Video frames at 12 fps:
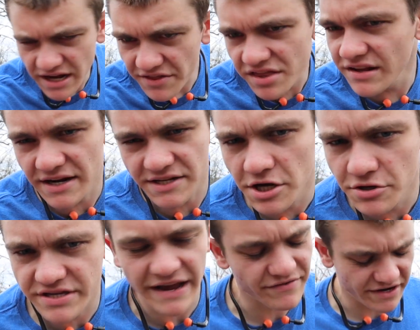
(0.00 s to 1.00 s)
nothing like a
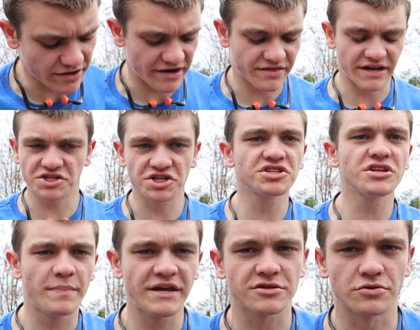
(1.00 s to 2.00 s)
270 or anything, just a
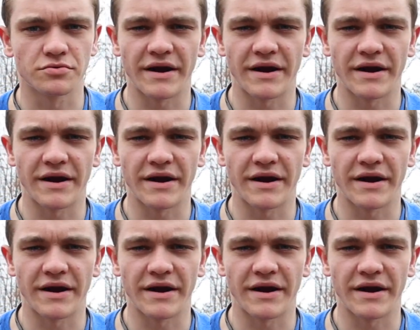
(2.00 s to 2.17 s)
pistol